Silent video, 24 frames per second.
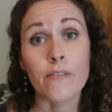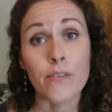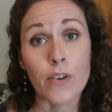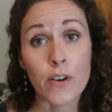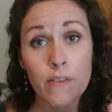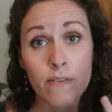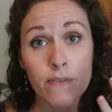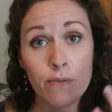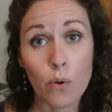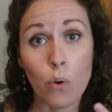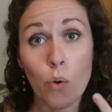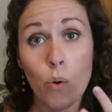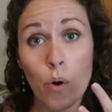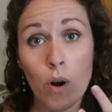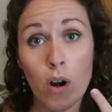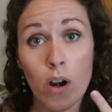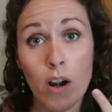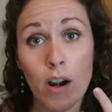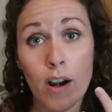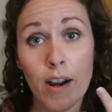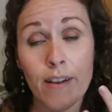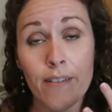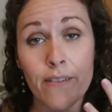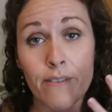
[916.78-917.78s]
For
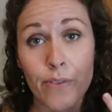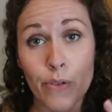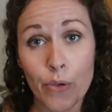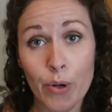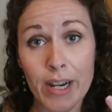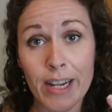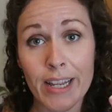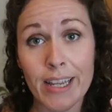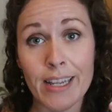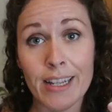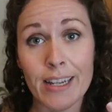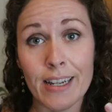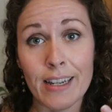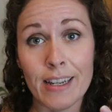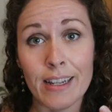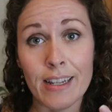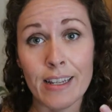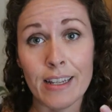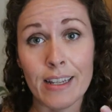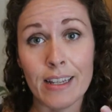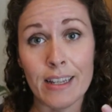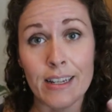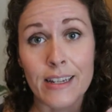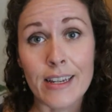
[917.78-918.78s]
four freaking
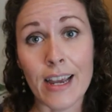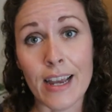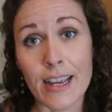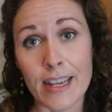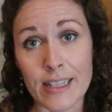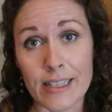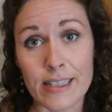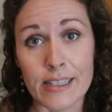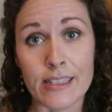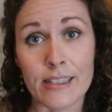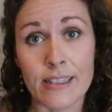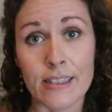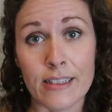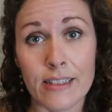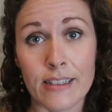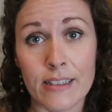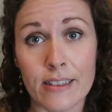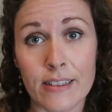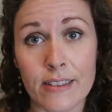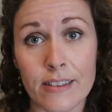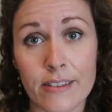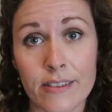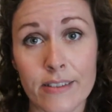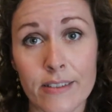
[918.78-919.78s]
nights.
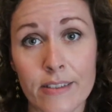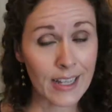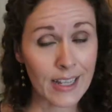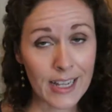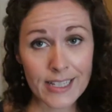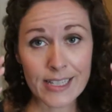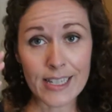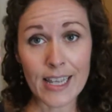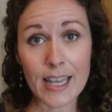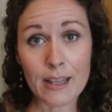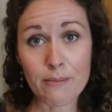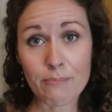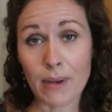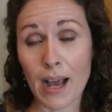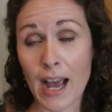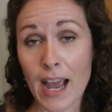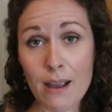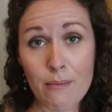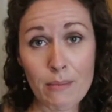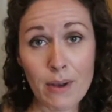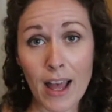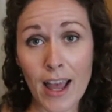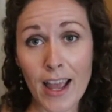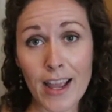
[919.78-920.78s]
Because in
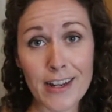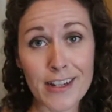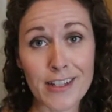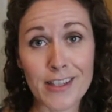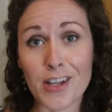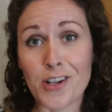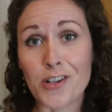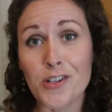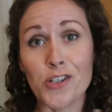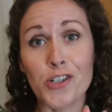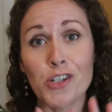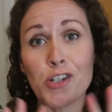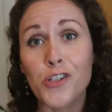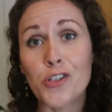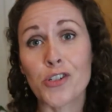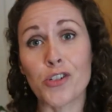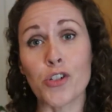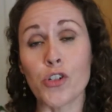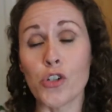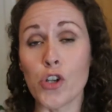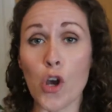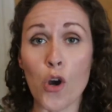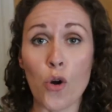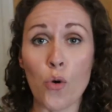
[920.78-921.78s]
my mind, there's
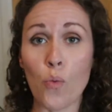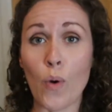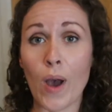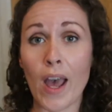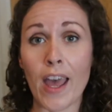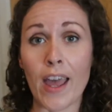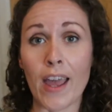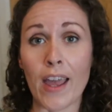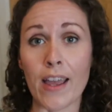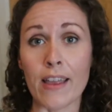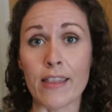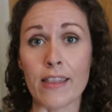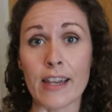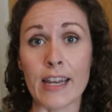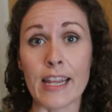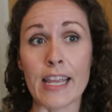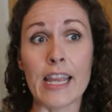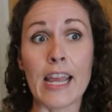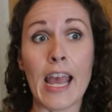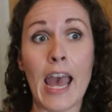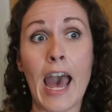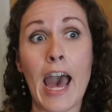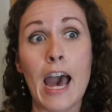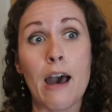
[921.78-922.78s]
just no way that
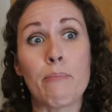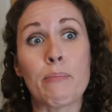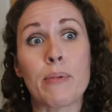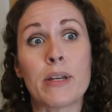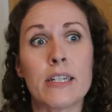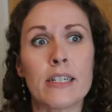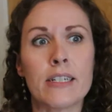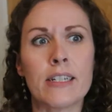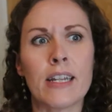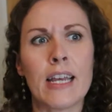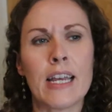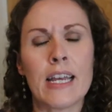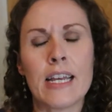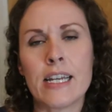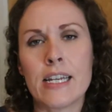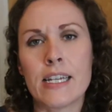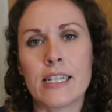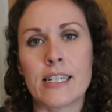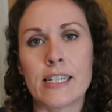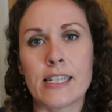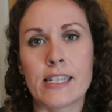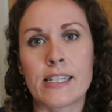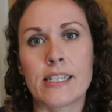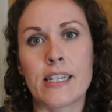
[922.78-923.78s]
he happened
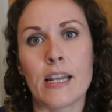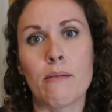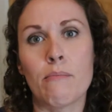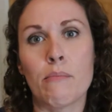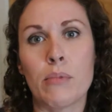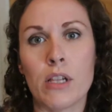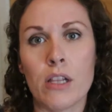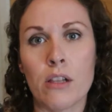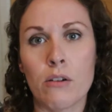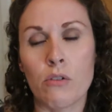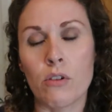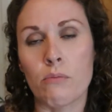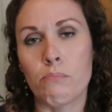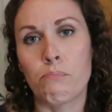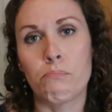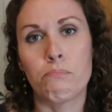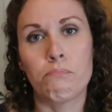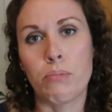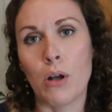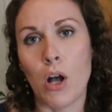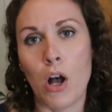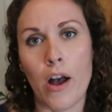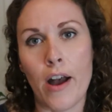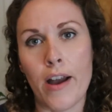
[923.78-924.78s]
to stumble
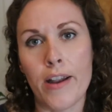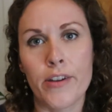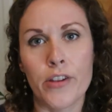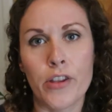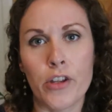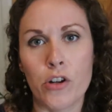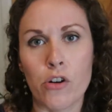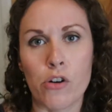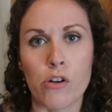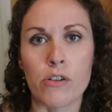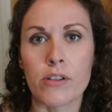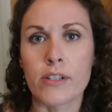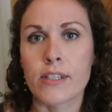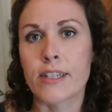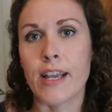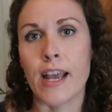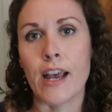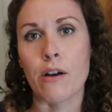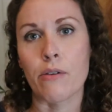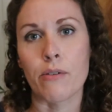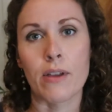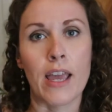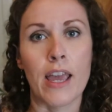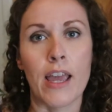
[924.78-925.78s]
upon the Girl
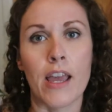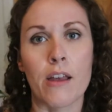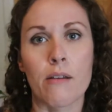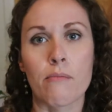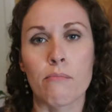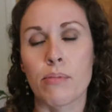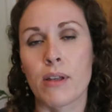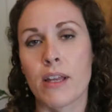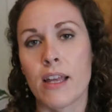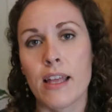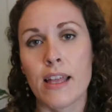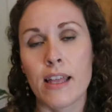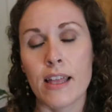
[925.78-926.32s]
Scout camp